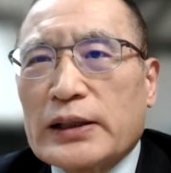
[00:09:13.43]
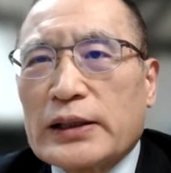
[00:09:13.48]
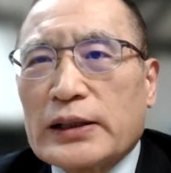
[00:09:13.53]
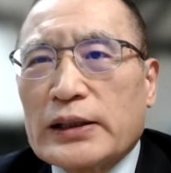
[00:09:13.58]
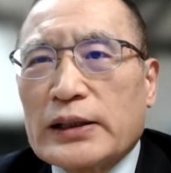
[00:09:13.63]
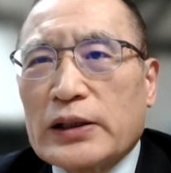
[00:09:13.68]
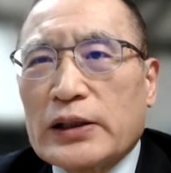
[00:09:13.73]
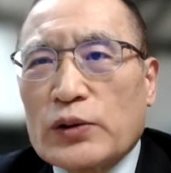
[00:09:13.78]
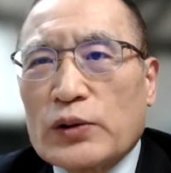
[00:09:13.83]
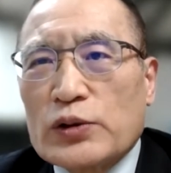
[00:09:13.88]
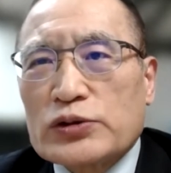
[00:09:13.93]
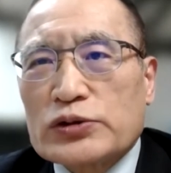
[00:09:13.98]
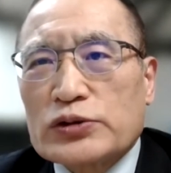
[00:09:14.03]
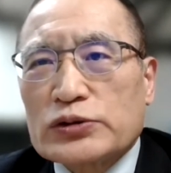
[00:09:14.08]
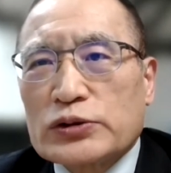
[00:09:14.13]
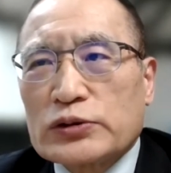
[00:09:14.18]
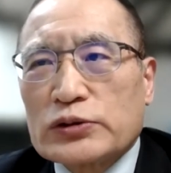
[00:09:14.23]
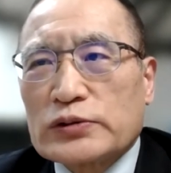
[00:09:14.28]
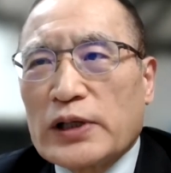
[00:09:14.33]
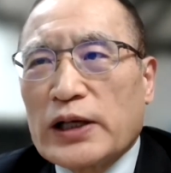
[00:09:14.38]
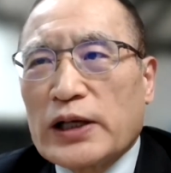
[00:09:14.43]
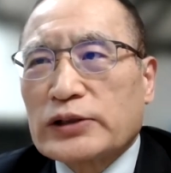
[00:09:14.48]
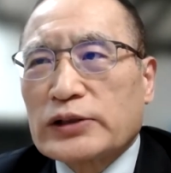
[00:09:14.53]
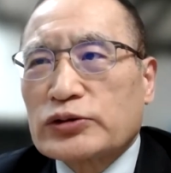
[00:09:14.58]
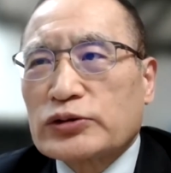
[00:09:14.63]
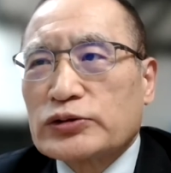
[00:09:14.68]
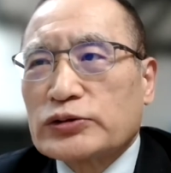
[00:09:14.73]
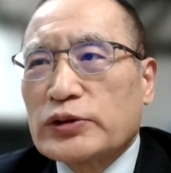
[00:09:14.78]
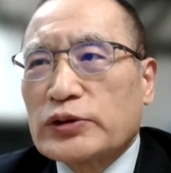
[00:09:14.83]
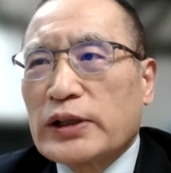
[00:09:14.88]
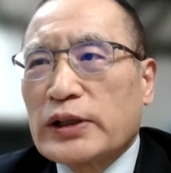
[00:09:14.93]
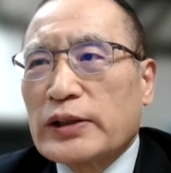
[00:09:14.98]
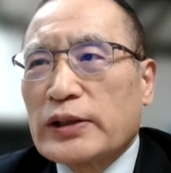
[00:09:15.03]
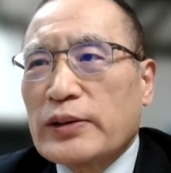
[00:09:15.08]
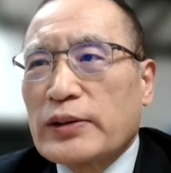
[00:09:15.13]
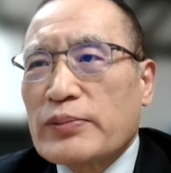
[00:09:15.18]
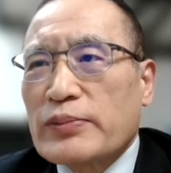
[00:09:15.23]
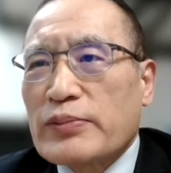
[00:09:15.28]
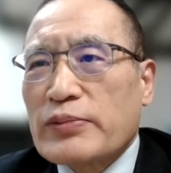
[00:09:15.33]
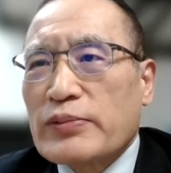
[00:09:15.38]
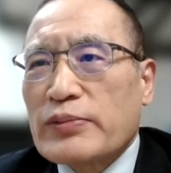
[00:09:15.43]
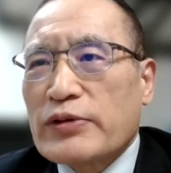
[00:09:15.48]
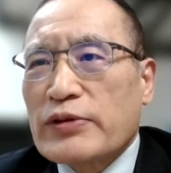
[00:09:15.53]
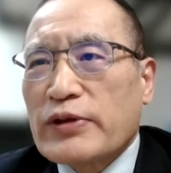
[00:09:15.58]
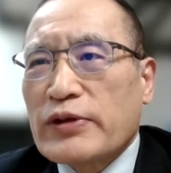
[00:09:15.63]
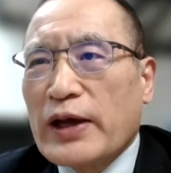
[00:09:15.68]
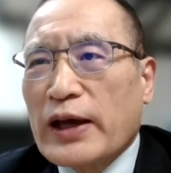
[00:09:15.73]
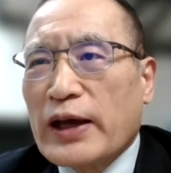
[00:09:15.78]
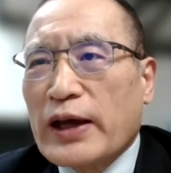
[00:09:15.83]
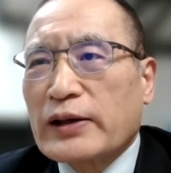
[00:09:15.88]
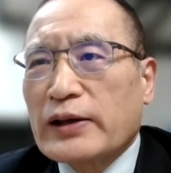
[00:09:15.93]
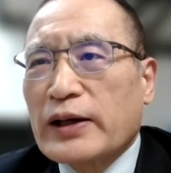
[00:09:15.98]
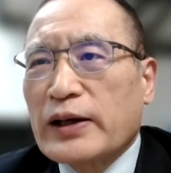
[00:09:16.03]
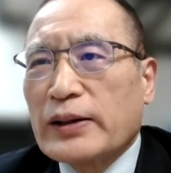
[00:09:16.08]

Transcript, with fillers: I also would like to thank